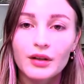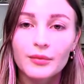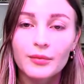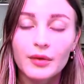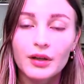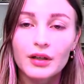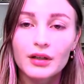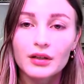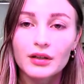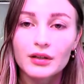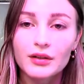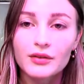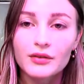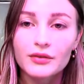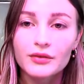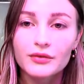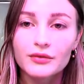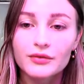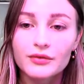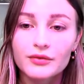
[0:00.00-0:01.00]
I'm gonna
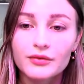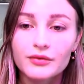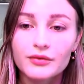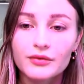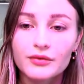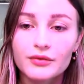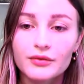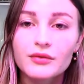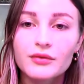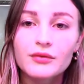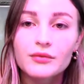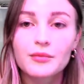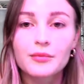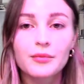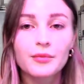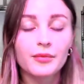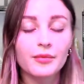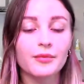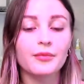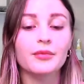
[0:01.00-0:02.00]

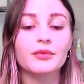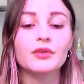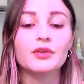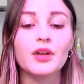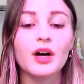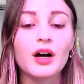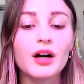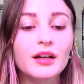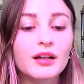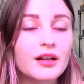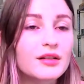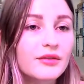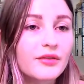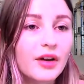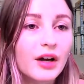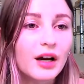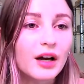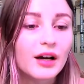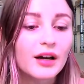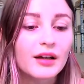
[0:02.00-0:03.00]
log in as if
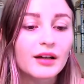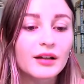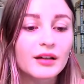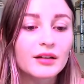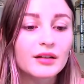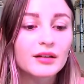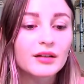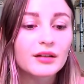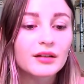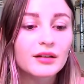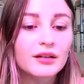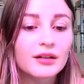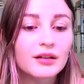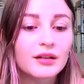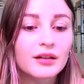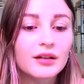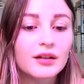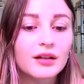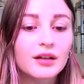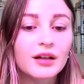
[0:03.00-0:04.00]
I
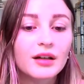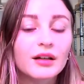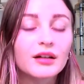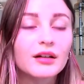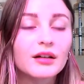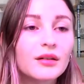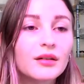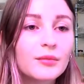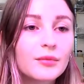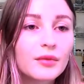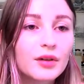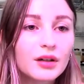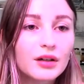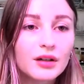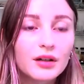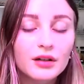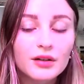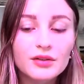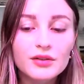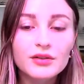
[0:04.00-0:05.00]
am
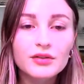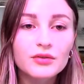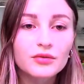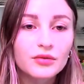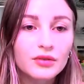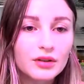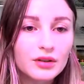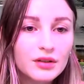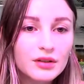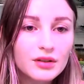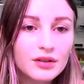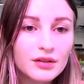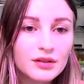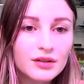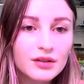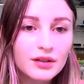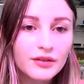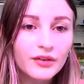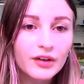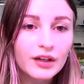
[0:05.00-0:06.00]
a student.
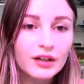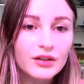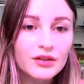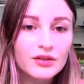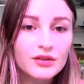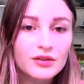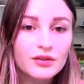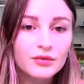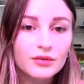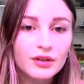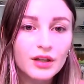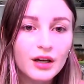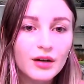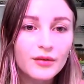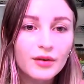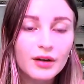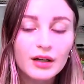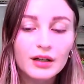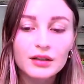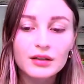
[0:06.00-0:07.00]
See if I can just do it
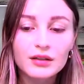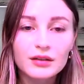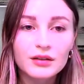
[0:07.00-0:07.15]
that way.